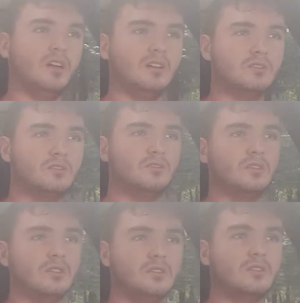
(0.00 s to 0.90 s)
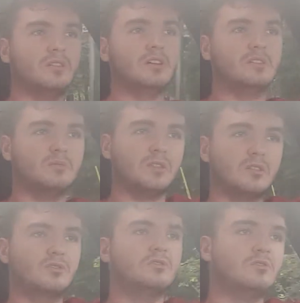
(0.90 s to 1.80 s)
actually got some
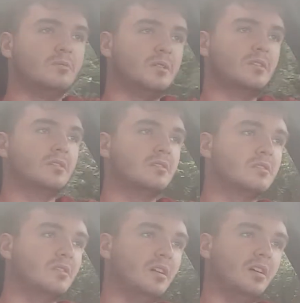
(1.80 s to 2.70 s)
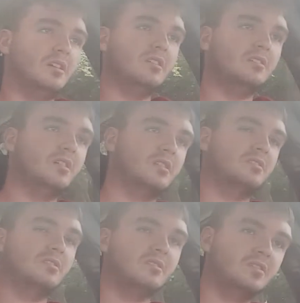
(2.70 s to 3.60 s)
extra tubing. I didn't
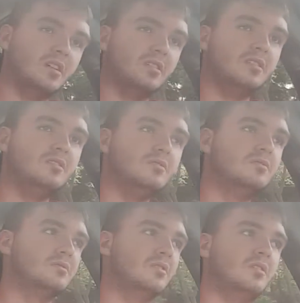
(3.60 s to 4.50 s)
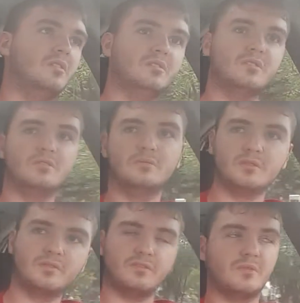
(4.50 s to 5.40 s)
exactly use all the
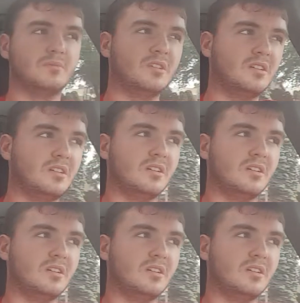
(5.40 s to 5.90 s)
tubing from the